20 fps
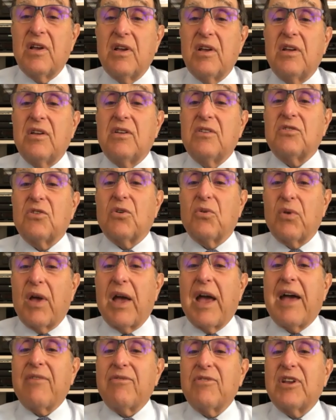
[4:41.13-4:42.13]
So you
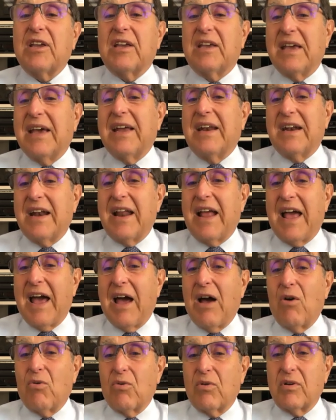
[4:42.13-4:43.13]
have to get it
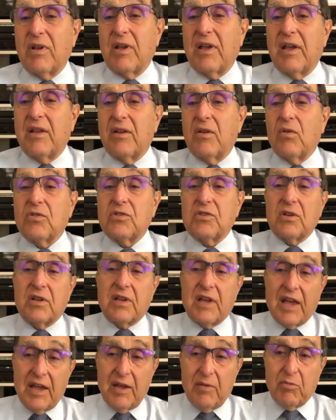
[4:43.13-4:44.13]
out. And a
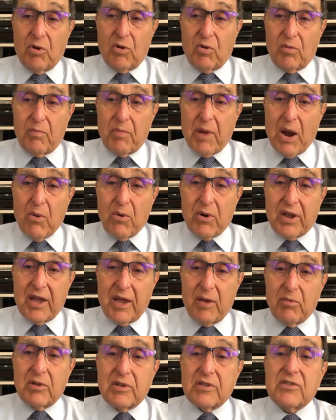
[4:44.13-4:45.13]
cable, power
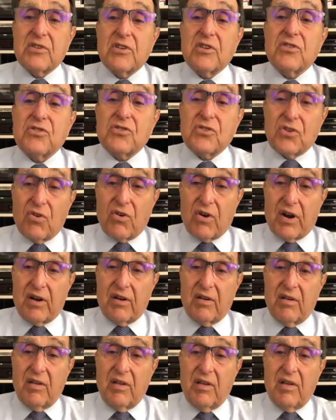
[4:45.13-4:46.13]
cable, is the start
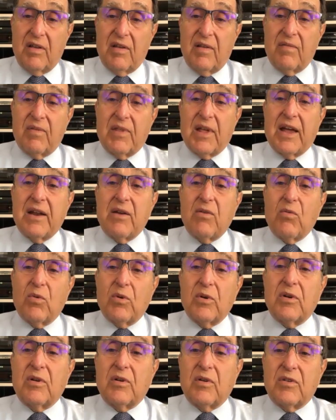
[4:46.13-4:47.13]
that
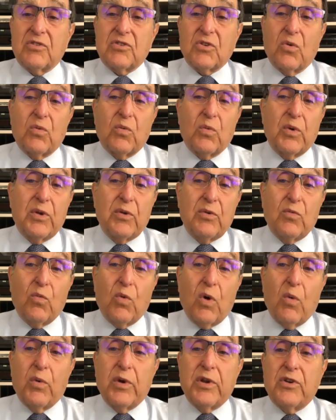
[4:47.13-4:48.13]
would so we
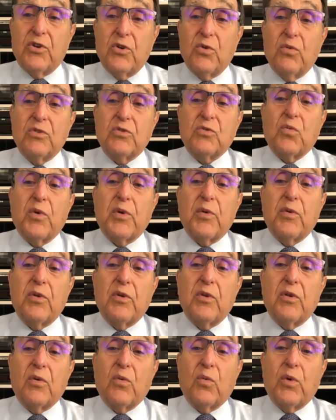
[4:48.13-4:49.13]
what we do is we
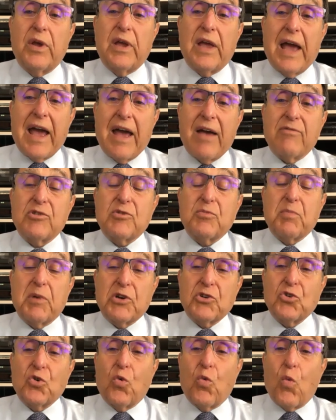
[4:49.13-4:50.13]
we have
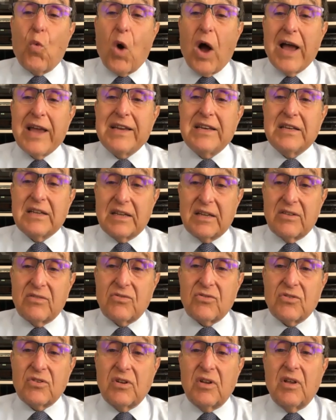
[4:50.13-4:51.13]
special
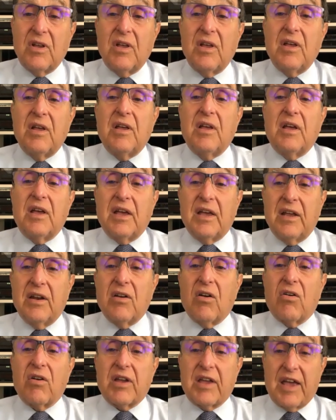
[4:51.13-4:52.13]
windings in
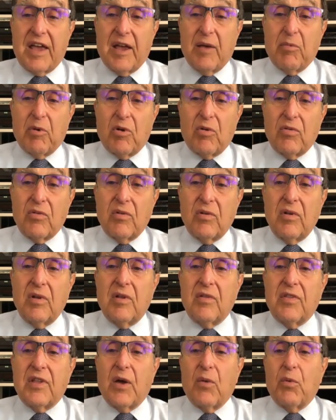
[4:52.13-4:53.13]
our cable
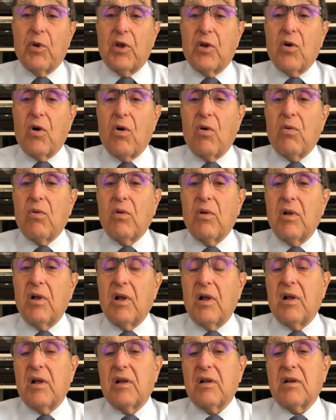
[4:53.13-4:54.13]
that we call
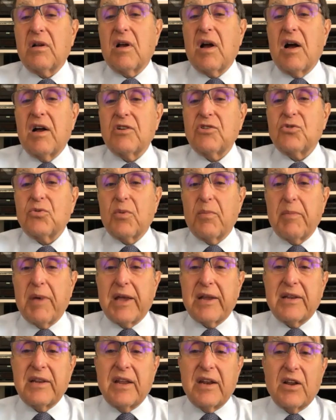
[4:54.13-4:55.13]
uh,
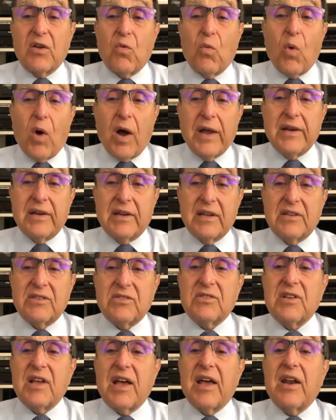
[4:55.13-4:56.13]
contramagnetic windings
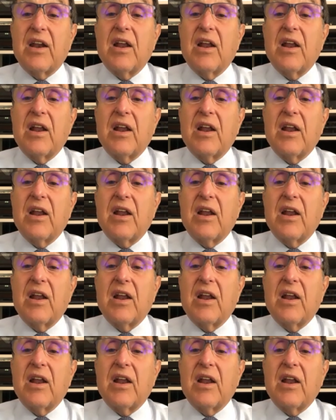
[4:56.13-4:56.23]
that